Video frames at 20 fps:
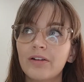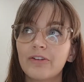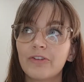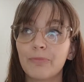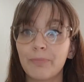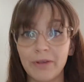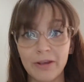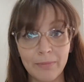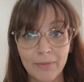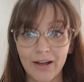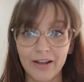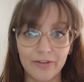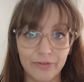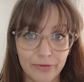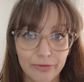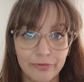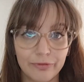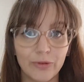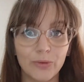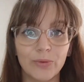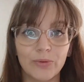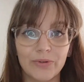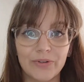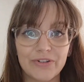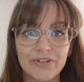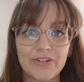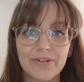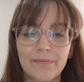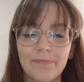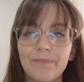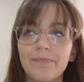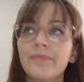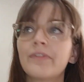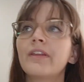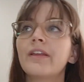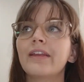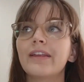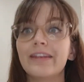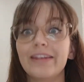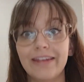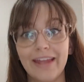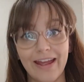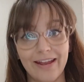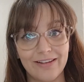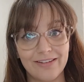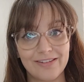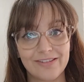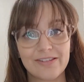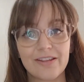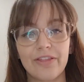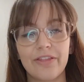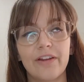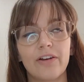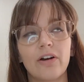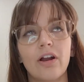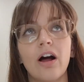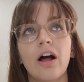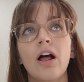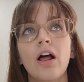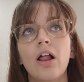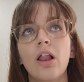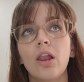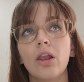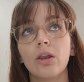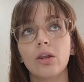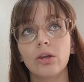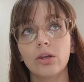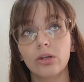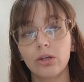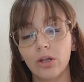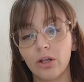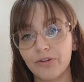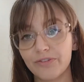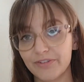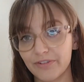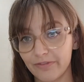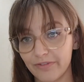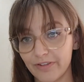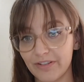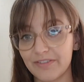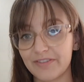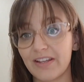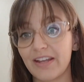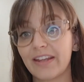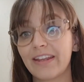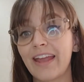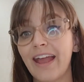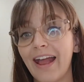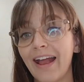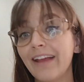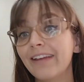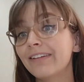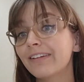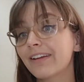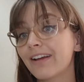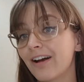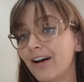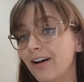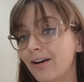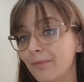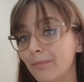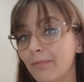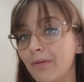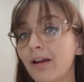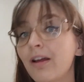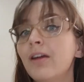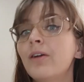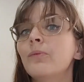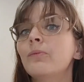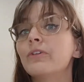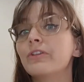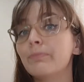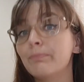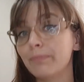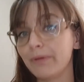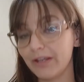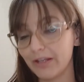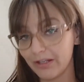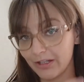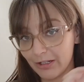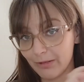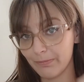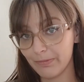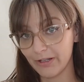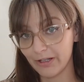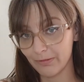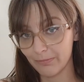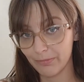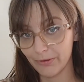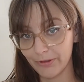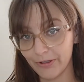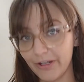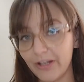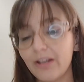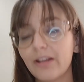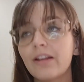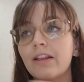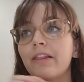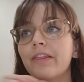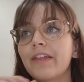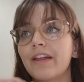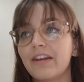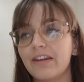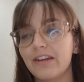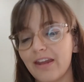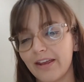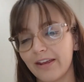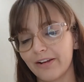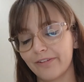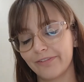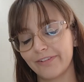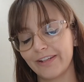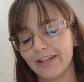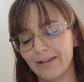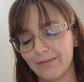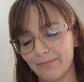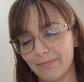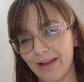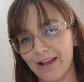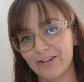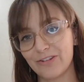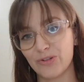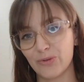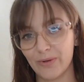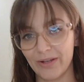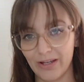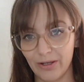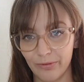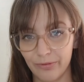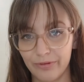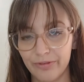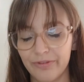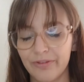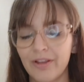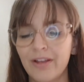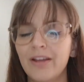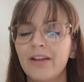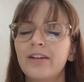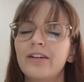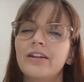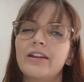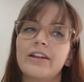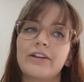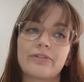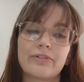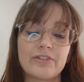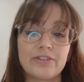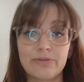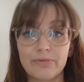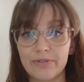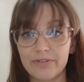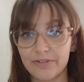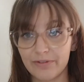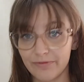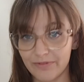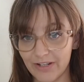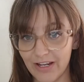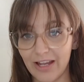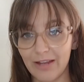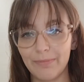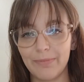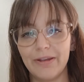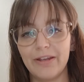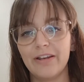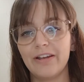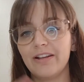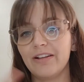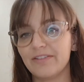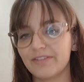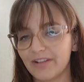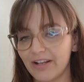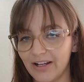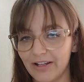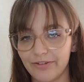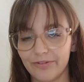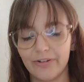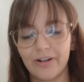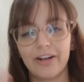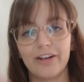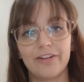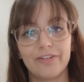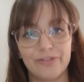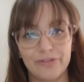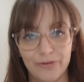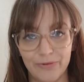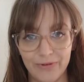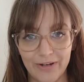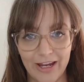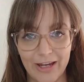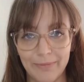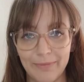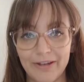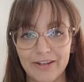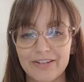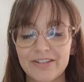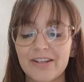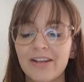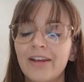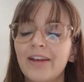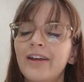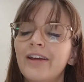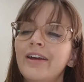because BMI is flawed. Yes, there are lots of things that can come with being in a bigger body that negatively impact your health. Increased risk of diabetes, arthritis, you name it.